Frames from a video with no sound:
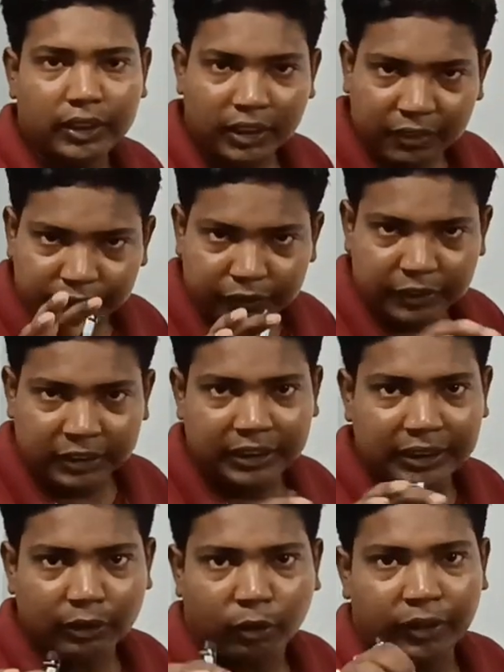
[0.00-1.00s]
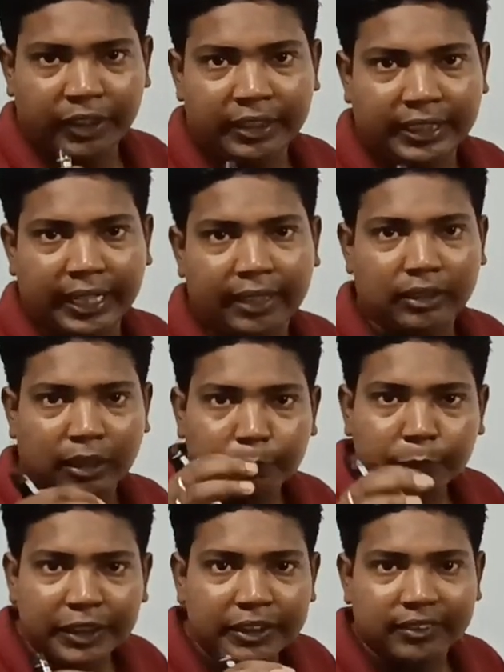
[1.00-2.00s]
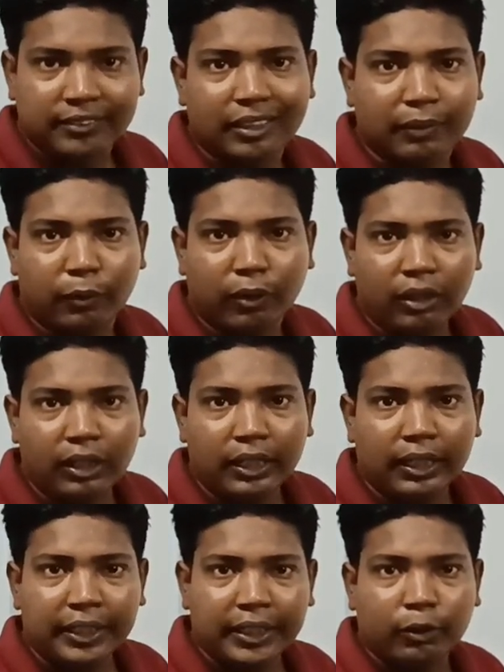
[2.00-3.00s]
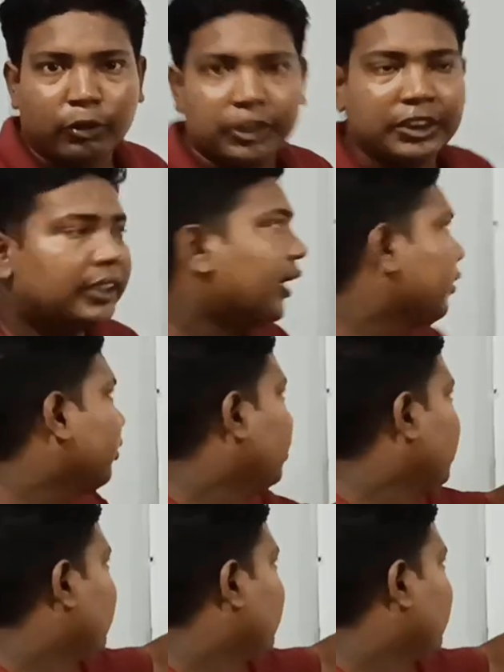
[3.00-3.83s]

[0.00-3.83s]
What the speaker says: If she or he can complete the syllable, he or she can